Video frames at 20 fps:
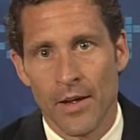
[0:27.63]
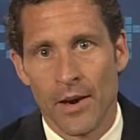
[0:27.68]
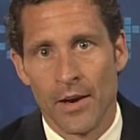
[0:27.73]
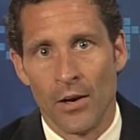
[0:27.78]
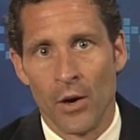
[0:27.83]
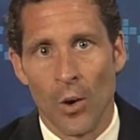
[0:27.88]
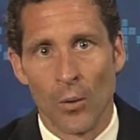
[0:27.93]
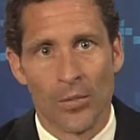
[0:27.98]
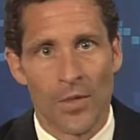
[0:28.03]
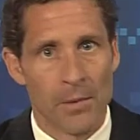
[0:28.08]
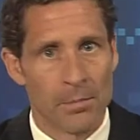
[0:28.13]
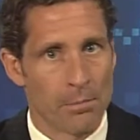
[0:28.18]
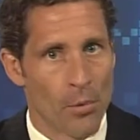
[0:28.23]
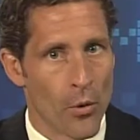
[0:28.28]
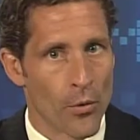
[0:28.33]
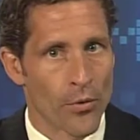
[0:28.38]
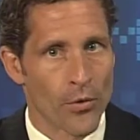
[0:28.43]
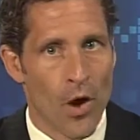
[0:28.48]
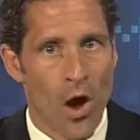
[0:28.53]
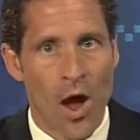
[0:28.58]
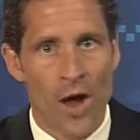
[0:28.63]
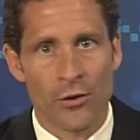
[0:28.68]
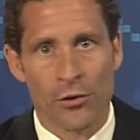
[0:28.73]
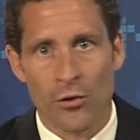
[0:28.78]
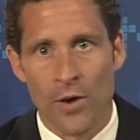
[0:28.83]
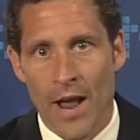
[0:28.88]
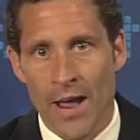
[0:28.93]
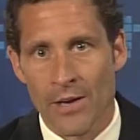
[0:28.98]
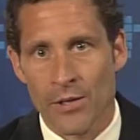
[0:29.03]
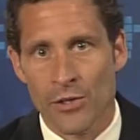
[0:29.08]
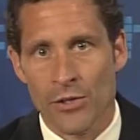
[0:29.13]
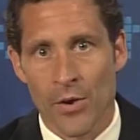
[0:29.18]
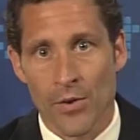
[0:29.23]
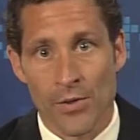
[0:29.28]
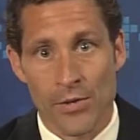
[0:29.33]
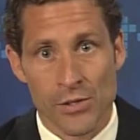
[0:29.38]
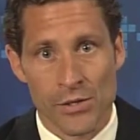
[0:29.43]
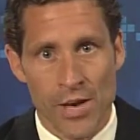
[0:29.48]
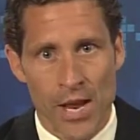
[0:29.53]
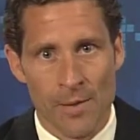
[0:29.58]
Note that both contracts share
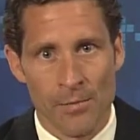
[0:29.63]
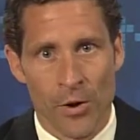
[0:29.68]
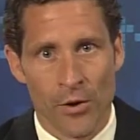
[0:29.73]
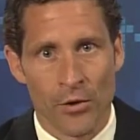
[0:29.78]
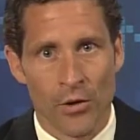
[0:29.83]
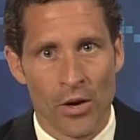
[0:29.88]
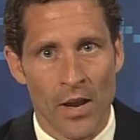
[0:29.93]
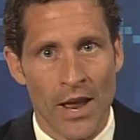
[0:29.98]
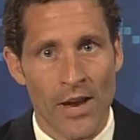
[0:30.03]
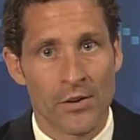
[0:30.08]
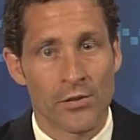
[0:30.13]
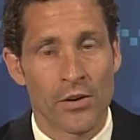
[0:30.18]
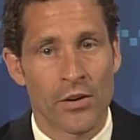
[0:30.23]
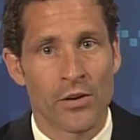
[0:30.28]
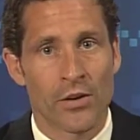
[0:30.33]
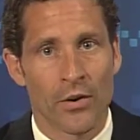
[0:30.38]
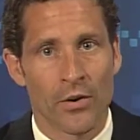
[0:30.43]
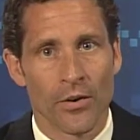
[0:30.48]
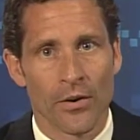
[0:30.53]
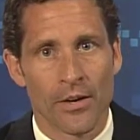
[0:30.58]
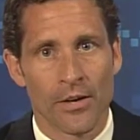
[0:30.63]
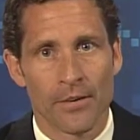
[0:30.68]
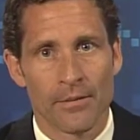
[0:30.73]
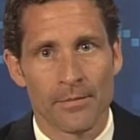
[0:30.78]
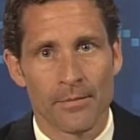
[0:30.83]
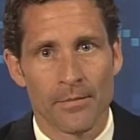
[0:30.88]
the same underlying security.